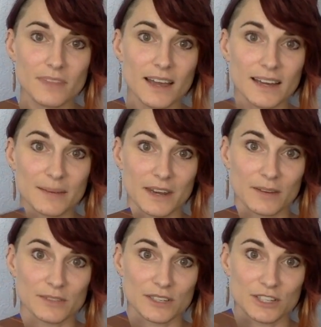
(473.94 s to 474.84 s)
item that I
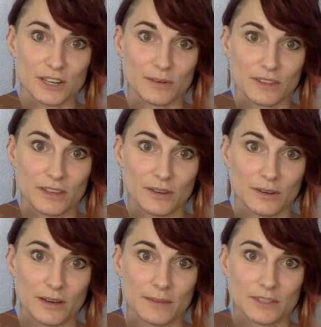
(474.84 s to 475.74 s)
was going to share with you.
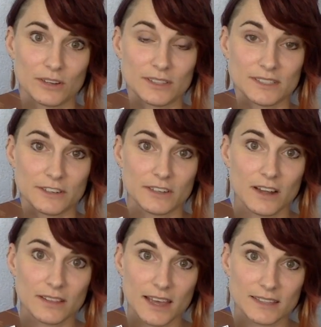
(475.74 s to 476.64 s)
It's called Different
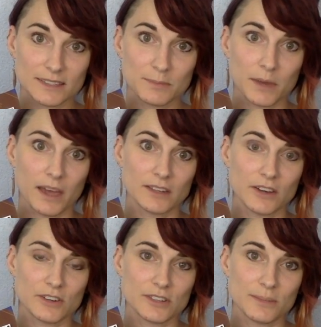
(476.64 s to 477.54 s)
Not Less by
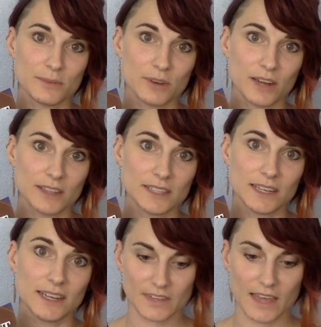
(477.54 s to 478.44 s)
Dr. Temple
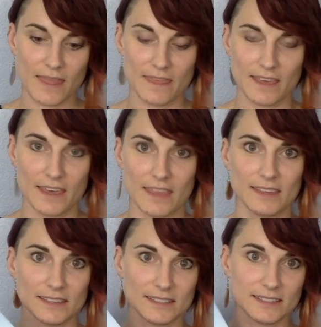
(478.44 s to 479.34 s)
Grandin. And then
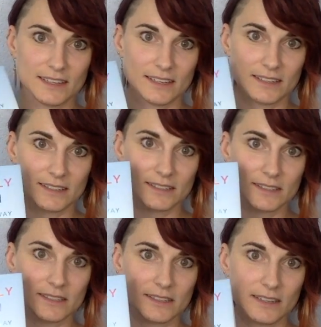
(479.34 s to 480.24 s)
this
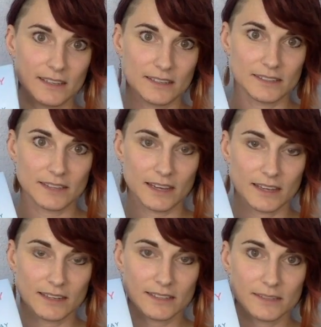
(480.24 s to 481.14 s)
is the
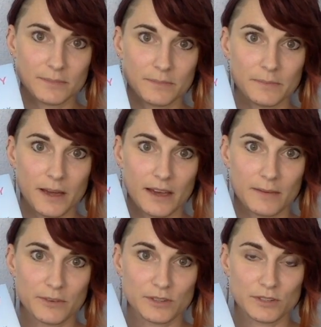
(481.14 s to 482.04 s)
second
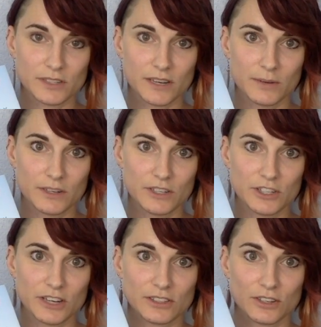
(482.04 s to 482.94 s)
resource that I wanted to
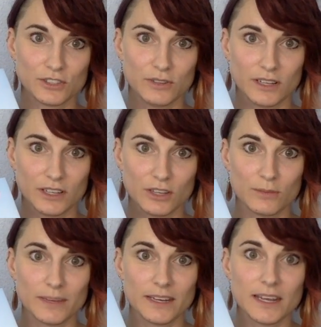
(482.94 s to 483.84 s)
share. It's called Uniquely
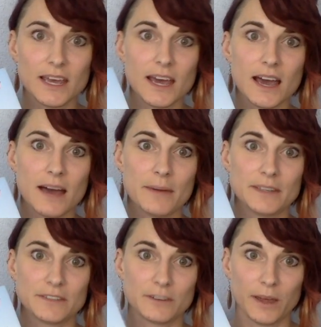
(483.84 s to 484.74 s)
Human, A Different